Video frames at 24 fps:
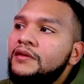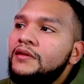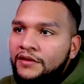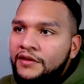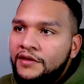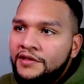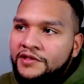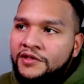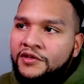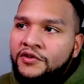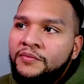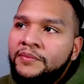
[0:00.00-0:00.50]

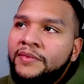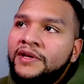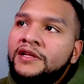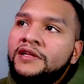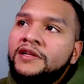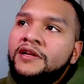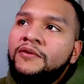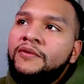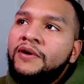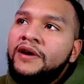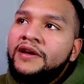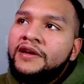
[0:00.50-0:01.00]
This little
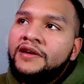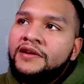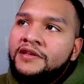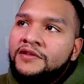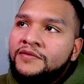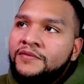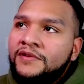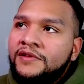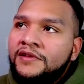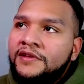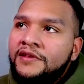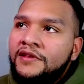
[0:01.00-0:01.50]
melody right here
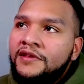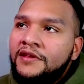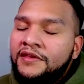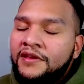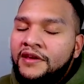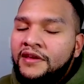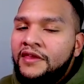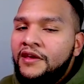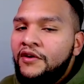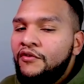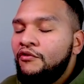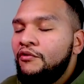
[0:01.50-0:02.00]
is really the
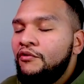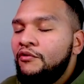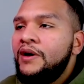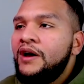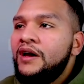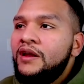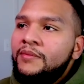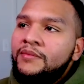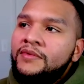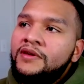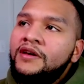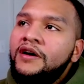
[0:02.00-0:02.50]
thing that
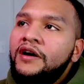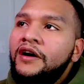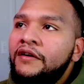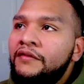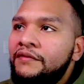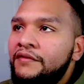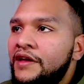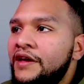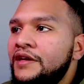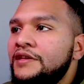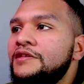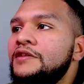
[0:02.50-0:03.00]
reminded me
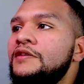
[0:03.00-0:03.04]
of that